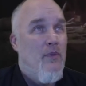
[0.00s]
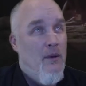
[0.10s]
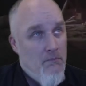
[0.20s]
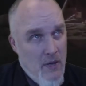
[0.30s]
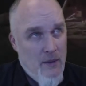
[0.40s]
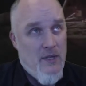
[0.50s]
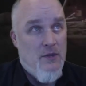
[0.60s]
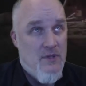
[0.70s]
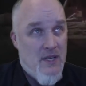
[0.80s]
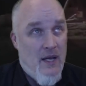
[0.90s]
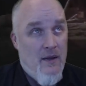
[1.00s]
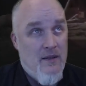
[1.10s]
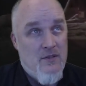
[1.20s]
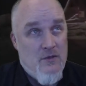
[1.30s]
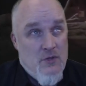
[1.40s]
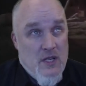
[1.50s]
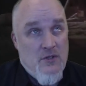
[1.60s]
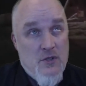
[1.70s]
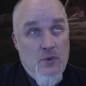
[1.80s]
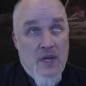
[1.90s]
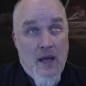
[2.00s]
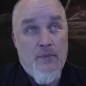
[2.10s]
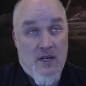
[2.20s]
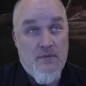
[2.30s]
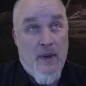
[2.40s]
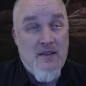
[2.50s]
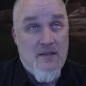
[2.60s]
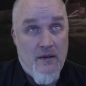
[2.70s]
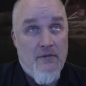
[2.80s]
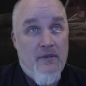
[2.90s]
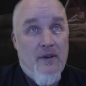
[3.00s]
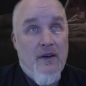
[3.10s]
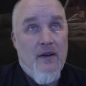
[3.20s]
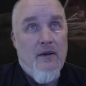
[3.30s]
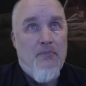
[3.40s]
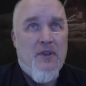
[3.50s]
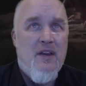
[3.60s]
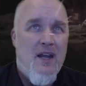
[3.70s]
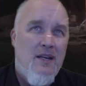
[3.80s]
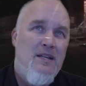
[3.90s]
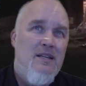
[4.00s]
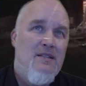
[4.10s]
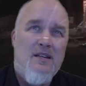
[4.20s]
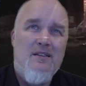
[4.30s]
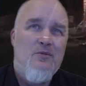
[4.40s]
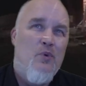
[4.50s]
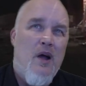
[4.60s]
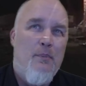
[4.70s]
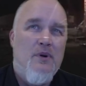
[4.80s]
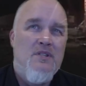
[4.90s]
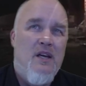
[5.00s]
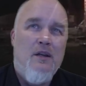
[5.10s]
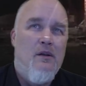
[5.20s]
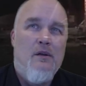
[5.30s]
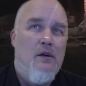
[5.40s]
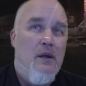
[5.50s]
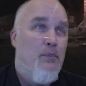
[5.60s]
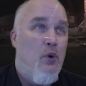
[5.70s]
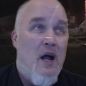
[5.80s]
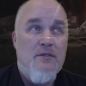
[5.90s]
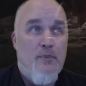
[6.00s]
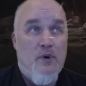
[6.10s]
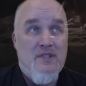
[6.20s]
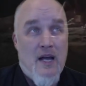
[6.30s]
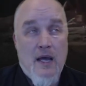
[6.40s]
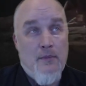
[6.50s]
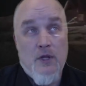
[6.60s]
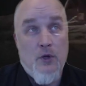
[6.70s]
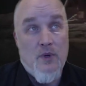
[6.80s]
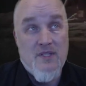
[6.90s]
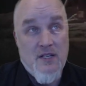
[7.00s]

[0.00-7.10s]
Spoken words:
Maybe, you say, it's just too damned expensive. But the 1960s were not a particularly prosperous time in the U.S.